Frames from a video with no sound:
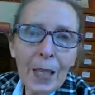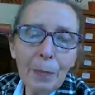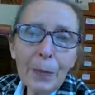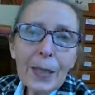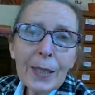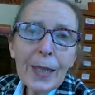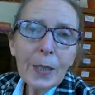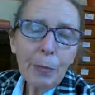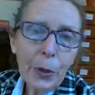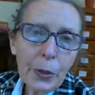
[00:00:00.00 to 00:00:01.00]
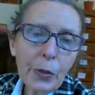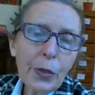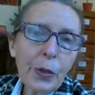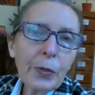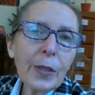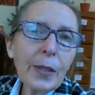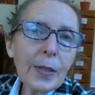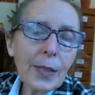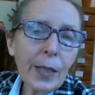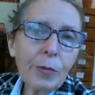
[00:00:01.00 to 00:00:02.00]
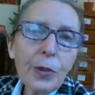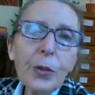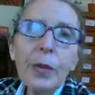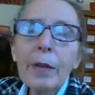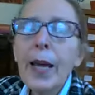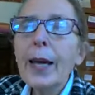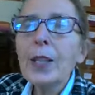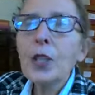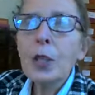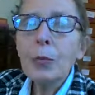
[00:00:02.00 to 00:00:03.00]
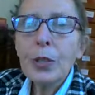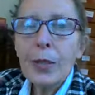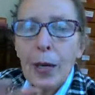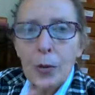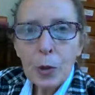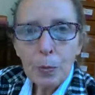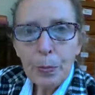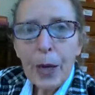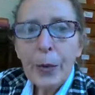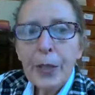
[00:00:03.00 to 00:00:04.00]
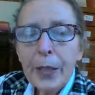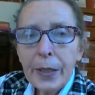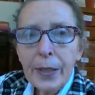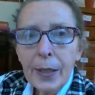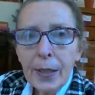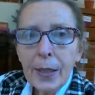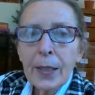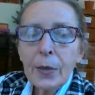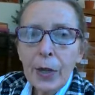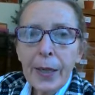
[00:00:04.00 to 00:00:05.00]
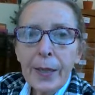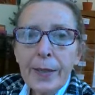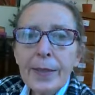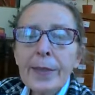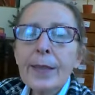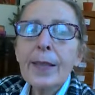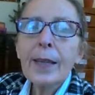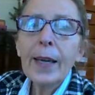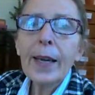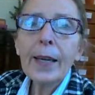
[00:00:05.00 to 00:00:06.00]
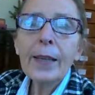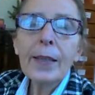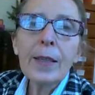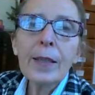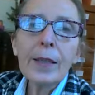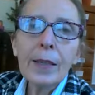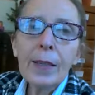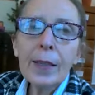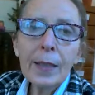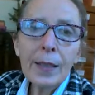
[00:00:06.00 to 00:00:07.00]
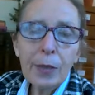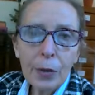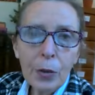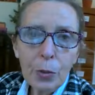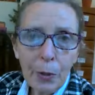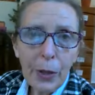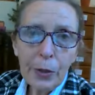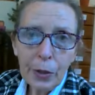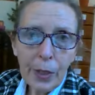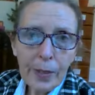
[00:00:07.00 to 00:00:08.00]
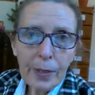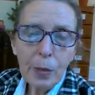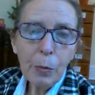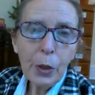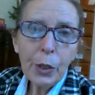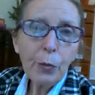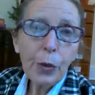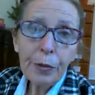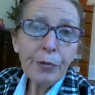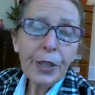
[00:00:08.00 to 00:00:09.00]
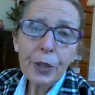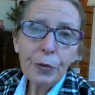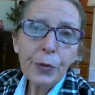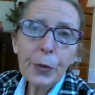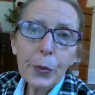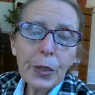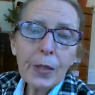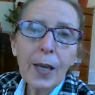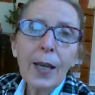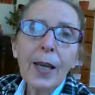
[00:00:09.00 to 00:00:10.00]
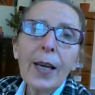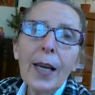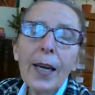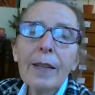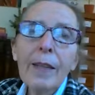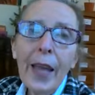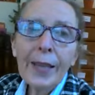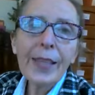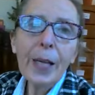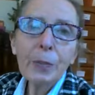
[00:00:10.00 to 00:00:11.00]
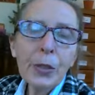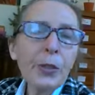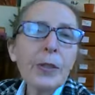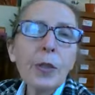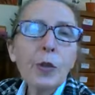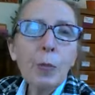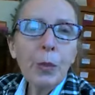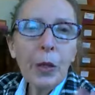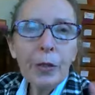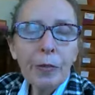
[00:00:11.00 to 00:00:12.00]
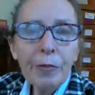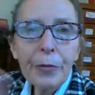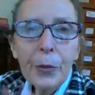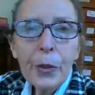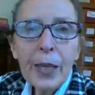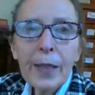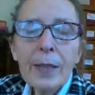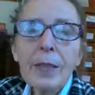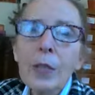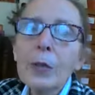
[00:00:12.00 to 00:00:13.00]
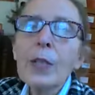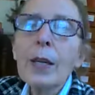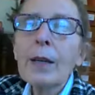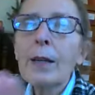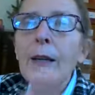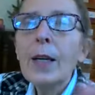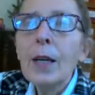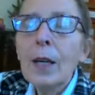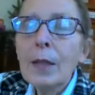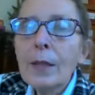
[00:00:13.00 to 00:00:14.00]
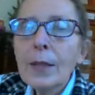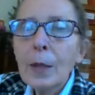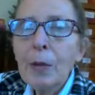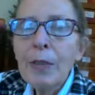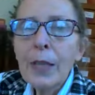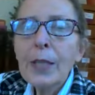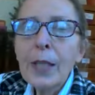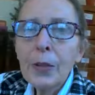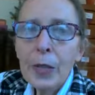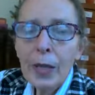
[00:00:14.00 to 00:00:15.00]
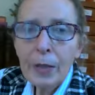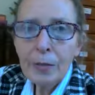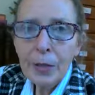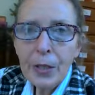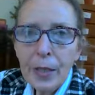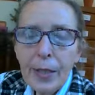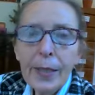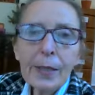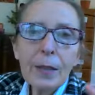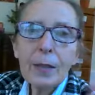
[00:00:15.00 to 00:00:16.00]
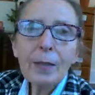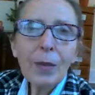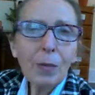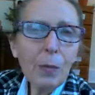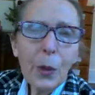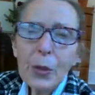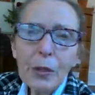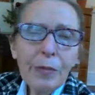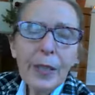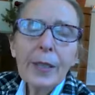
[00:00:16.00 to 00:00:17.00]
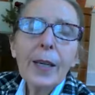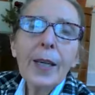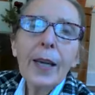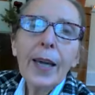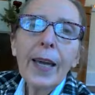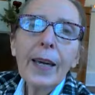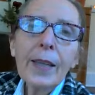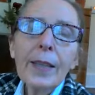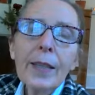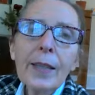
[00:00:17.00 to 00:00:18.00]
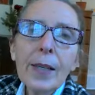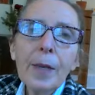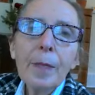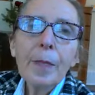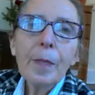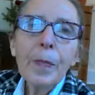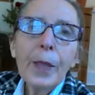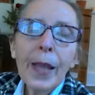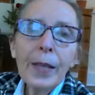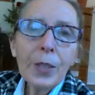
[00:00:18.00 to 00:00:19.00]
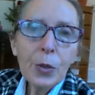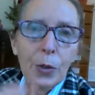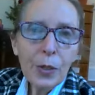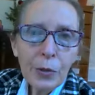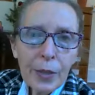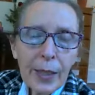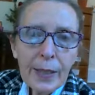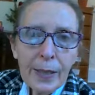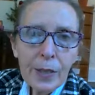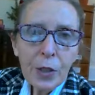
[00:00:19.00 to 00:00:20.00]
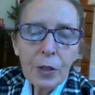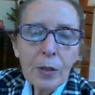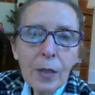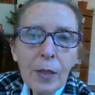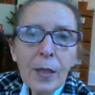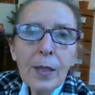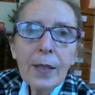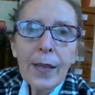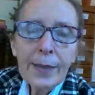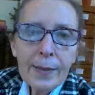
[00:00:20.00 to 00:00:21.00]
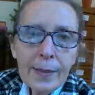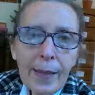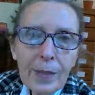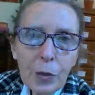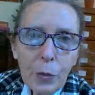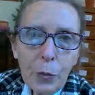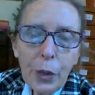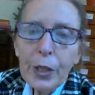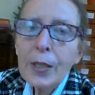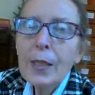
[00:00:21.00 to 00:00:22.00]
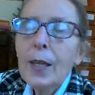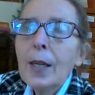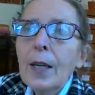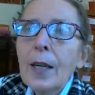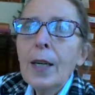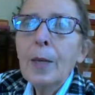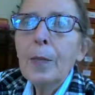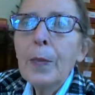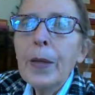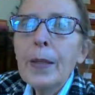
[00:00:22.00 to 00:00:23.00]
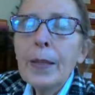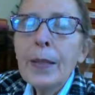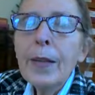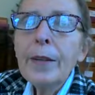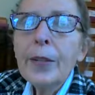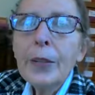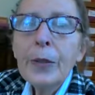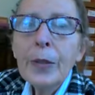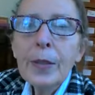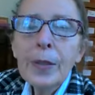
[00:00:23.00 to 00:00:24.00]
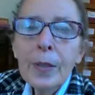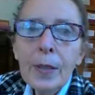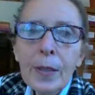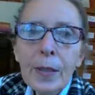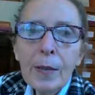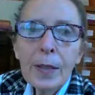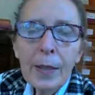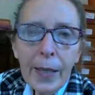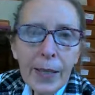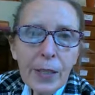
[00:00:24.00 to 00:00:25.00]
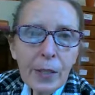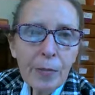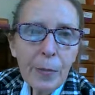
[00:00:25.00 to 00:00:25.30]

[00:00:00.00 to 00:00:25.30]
milk as opposed to, so instead of doing that, she was now sprouting grains and eating those sprouted grains in the morning with fresh fruits. And that helped considerably on the food end. So taking some of that dairy out of her diet, most of it, and doing the relaxation exercises worked. In another client of